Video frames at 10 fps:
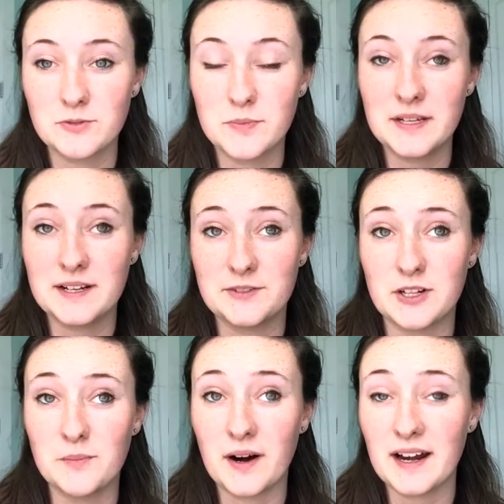we're putting into
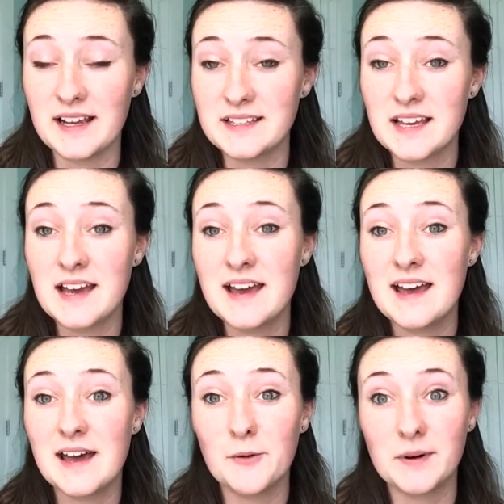our bodies
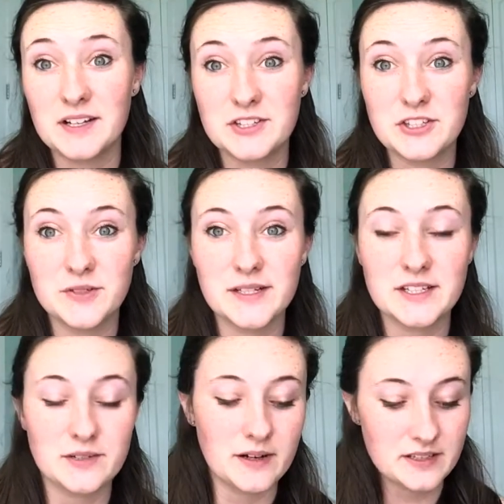and what it's doing
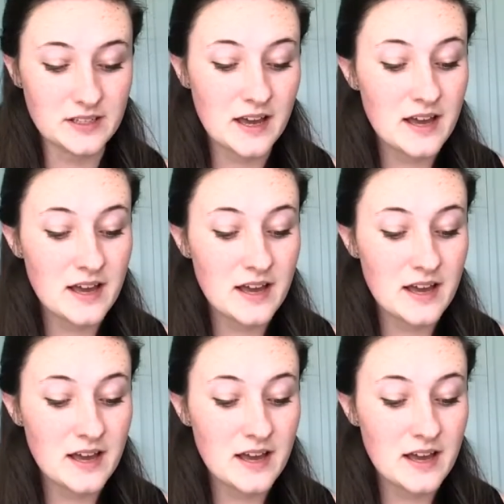to us.